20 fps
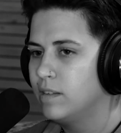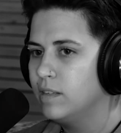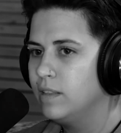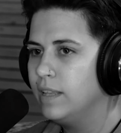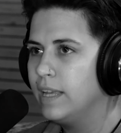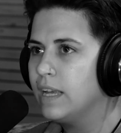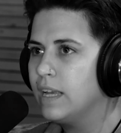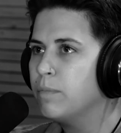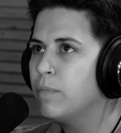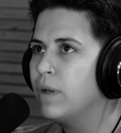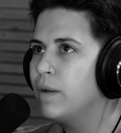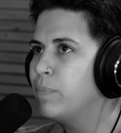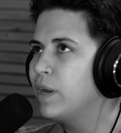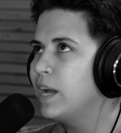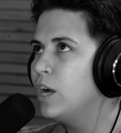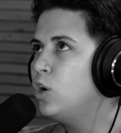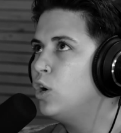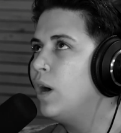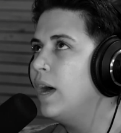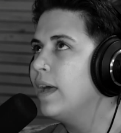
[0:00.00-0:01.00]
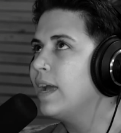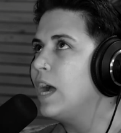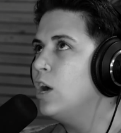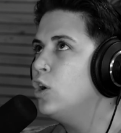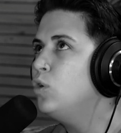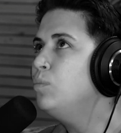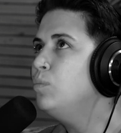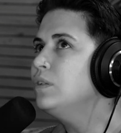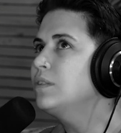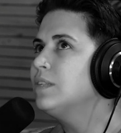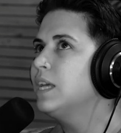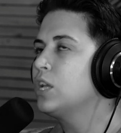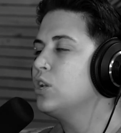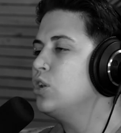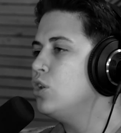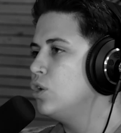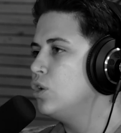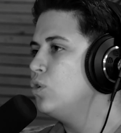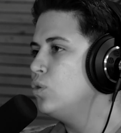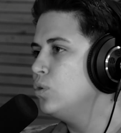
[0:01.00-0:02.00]
but I almost like
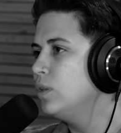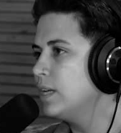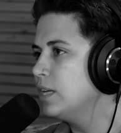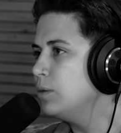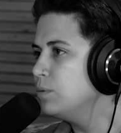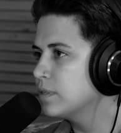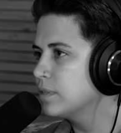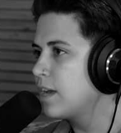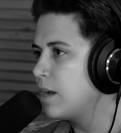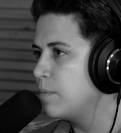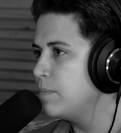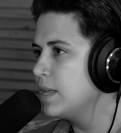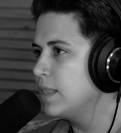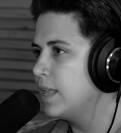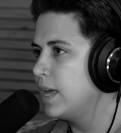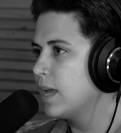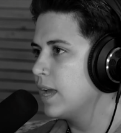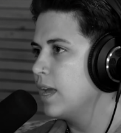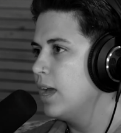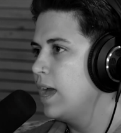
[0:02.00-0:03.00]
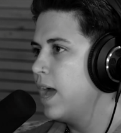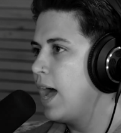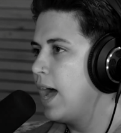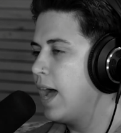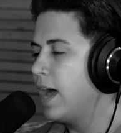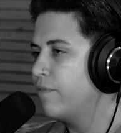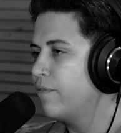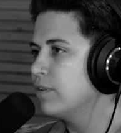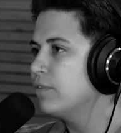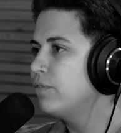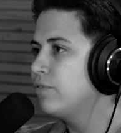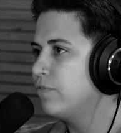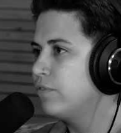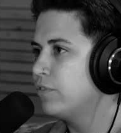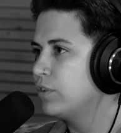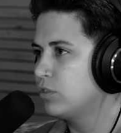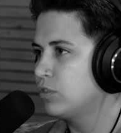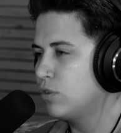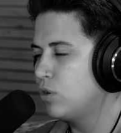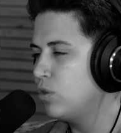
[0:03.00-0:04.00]
knew like it was coming. Like I for
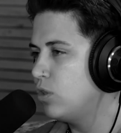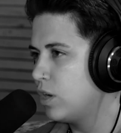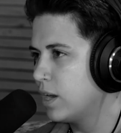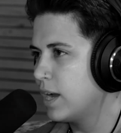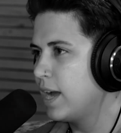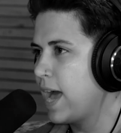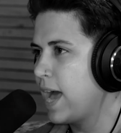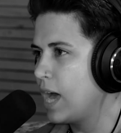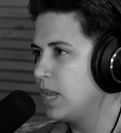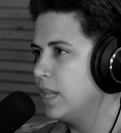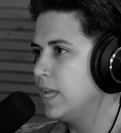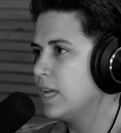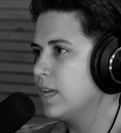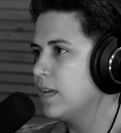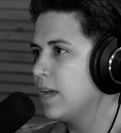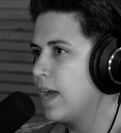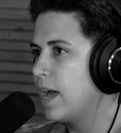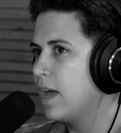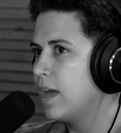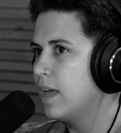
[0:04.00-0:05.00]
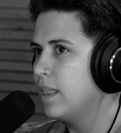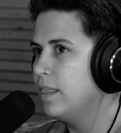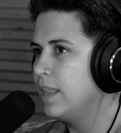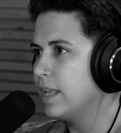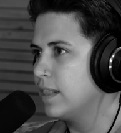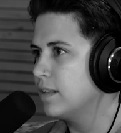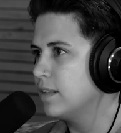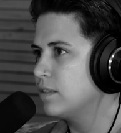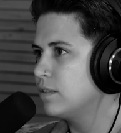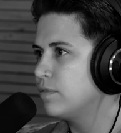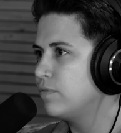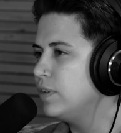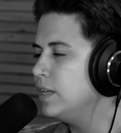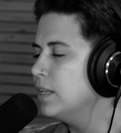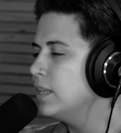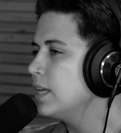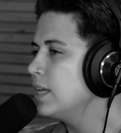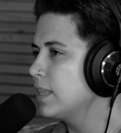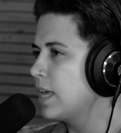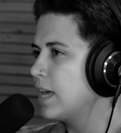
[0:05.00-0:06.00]
so long I had like this
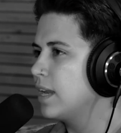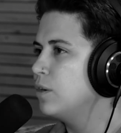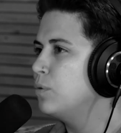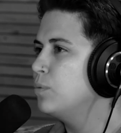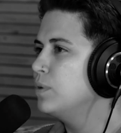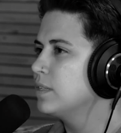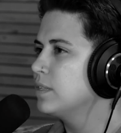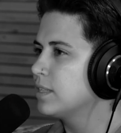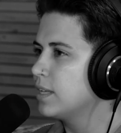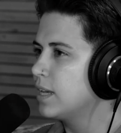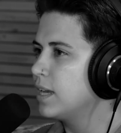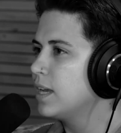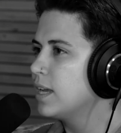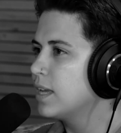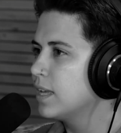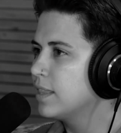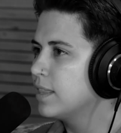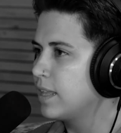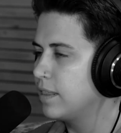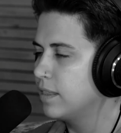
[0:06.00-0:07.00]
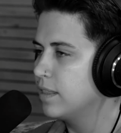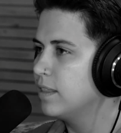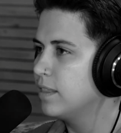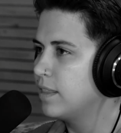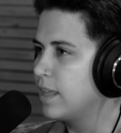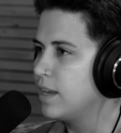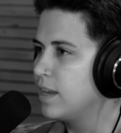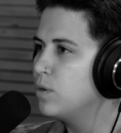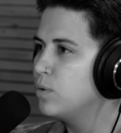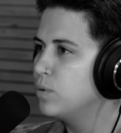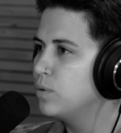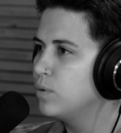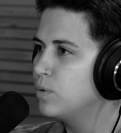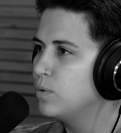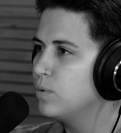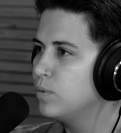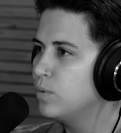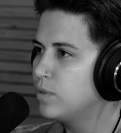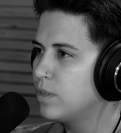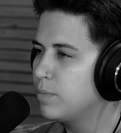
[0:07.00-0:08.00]
feeling that it was like that it
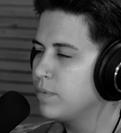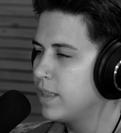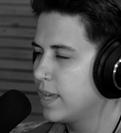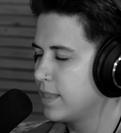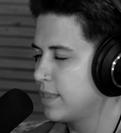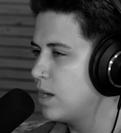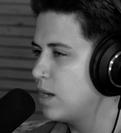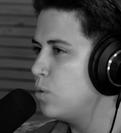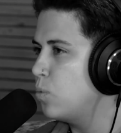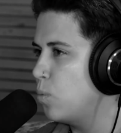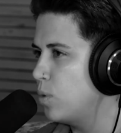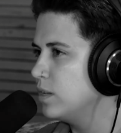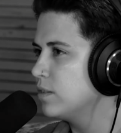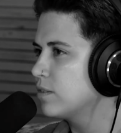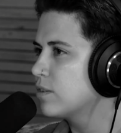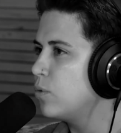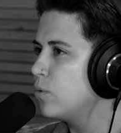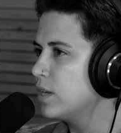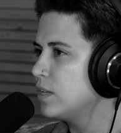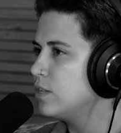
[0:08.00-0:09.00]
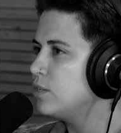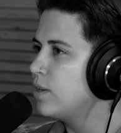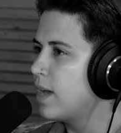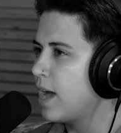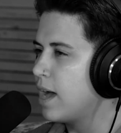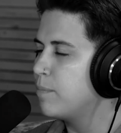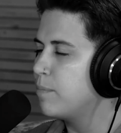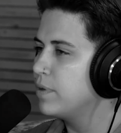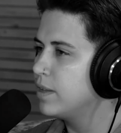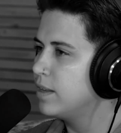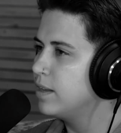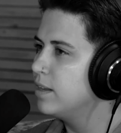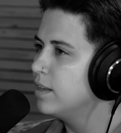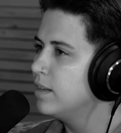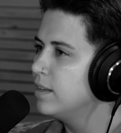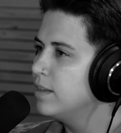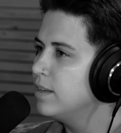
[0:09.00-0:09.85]
something like that was going to happen,